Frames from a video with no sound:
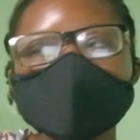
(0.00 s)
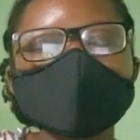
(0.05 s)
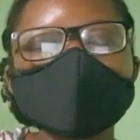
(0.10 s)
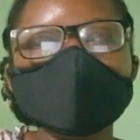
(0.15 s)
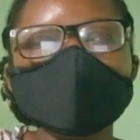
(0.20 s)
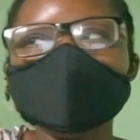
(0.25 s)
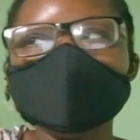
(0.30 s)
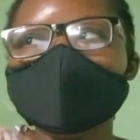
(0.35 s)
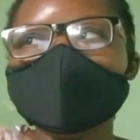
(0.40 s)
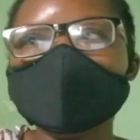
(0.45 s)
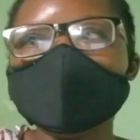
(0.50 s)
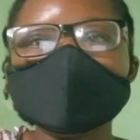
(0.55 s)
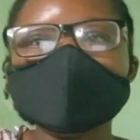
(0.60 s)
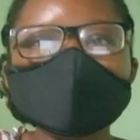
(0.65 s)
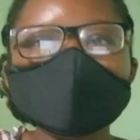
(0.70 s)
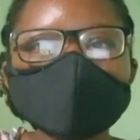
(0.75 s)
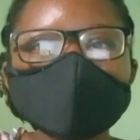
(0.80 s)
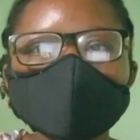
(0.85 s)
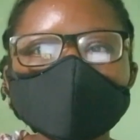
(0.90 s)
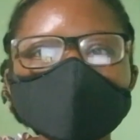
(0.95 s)
say for
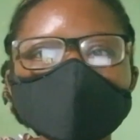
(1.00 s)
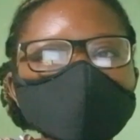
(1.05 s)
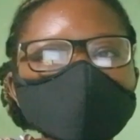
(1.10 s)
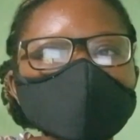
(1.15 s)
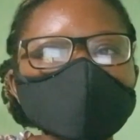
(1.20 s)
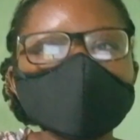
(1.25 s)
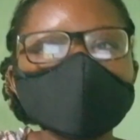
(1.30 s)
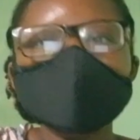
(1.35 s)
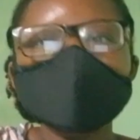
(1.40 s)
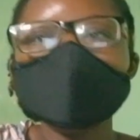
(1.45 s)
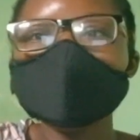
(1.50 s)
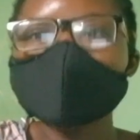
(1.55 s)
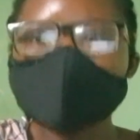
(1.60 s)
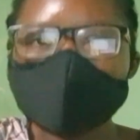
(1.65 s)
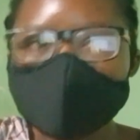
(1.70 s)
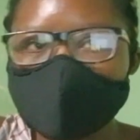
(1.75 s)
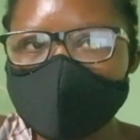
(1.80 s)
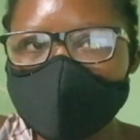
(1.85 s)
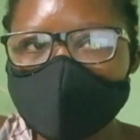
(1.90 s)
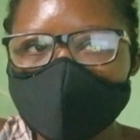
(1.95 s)
example, she
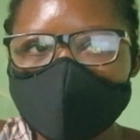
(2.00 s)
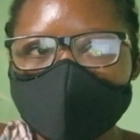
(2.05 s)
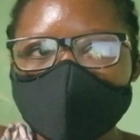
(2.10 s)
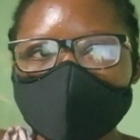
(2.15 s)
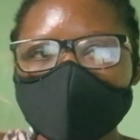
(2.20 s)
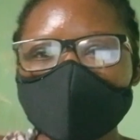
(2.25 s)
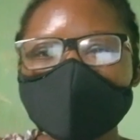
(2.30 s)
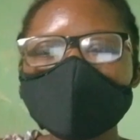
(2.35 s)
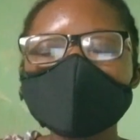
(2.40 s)
kisses him,